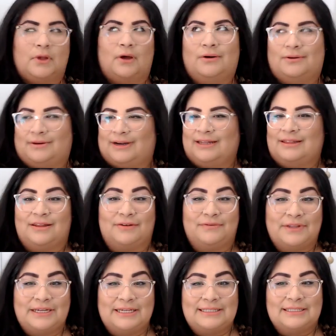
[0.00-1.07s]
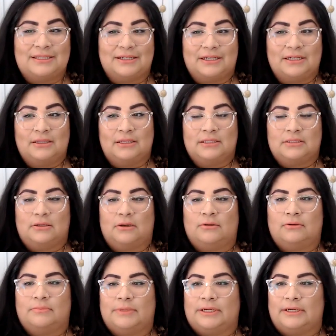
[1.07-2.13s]
Oh, I love this. Look at this.
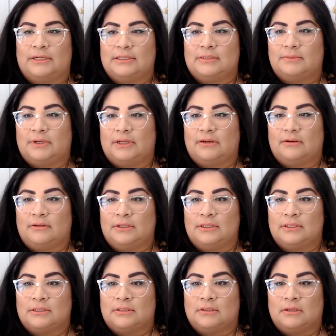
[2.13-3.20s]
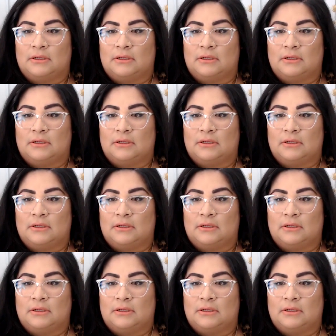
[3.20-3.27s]
Oh my goodness, I'm getting all these.